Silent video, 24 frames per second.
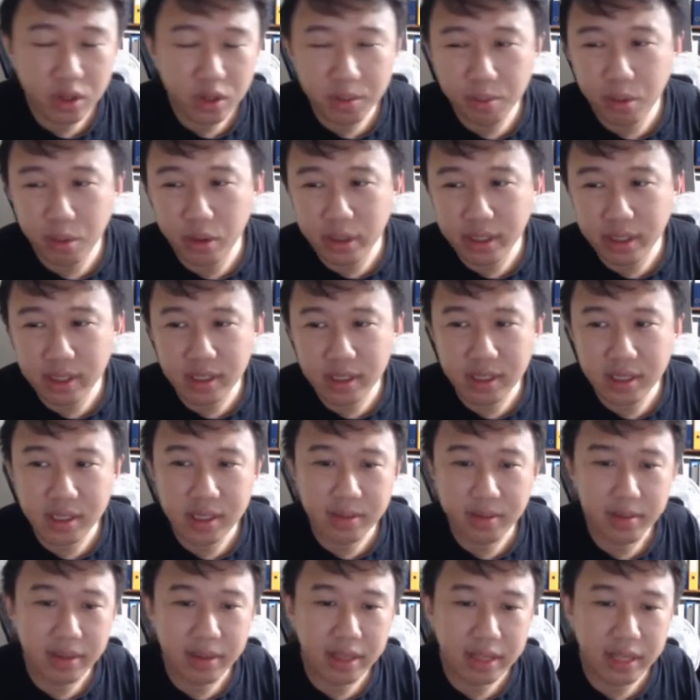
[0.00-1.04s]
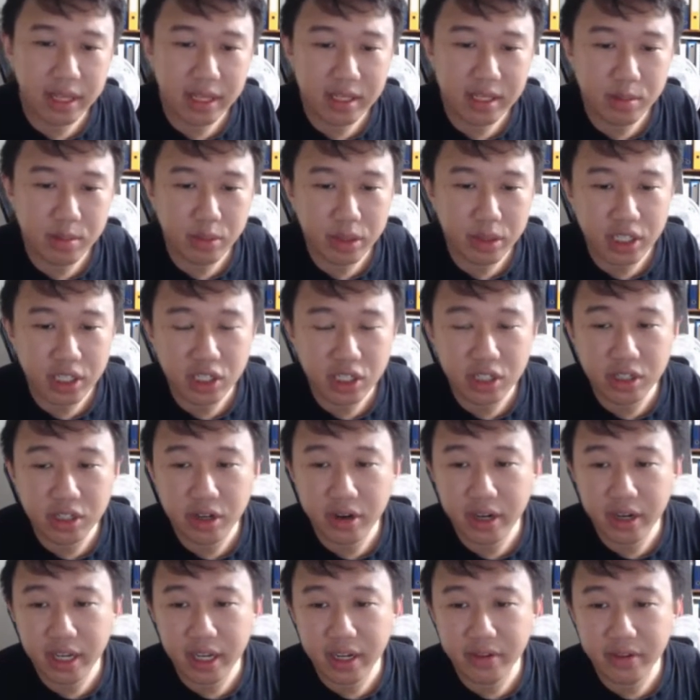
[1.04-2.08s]
point system, I think it's pretty
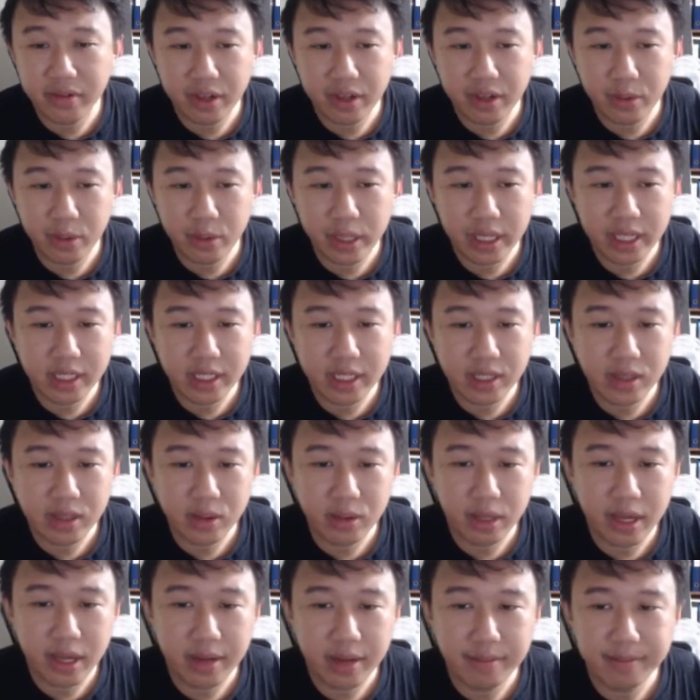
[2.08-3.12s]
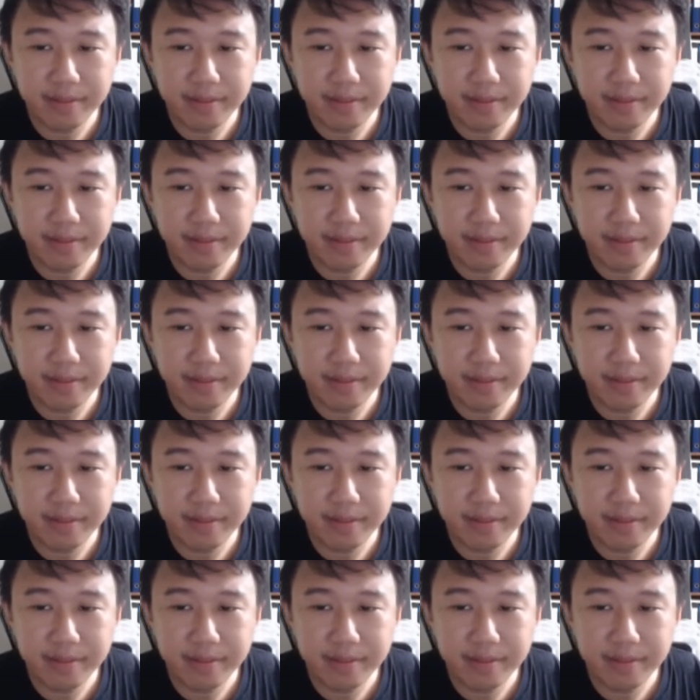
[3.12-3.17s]
generic every week, so yeah.